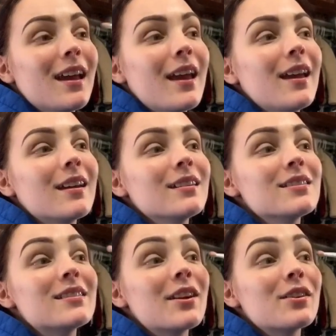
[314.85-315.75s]
and
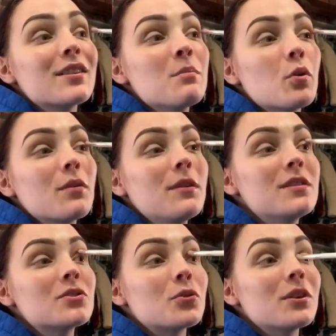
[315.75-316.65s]
stared at the Morphe
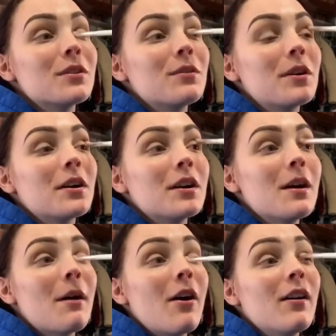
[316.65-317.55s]
store for
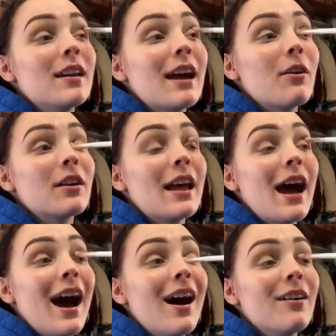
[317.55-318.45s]
about an hour and a
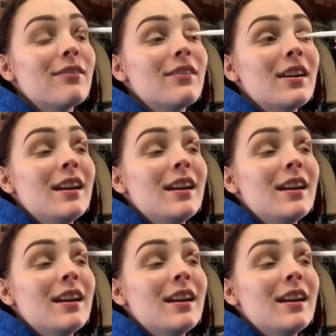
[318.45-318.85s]
half,